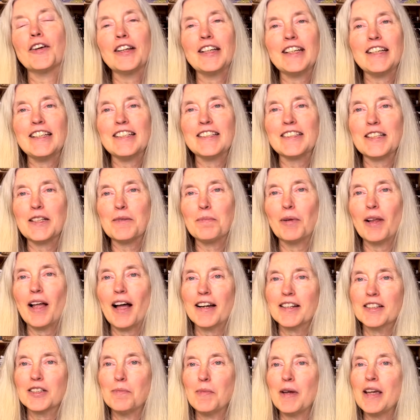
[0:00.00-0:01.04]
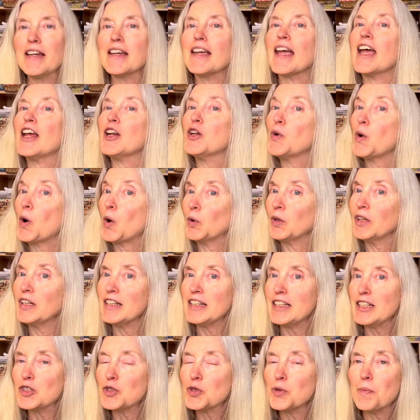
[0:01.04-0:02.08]
easy block to make, and you only
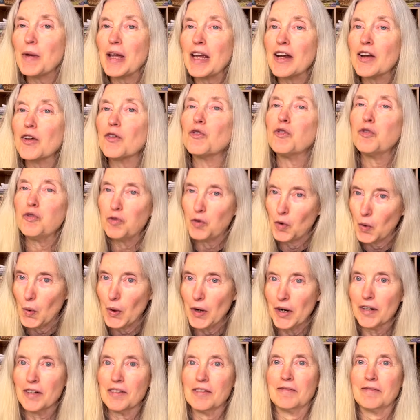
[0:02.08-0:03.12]
need to make 4.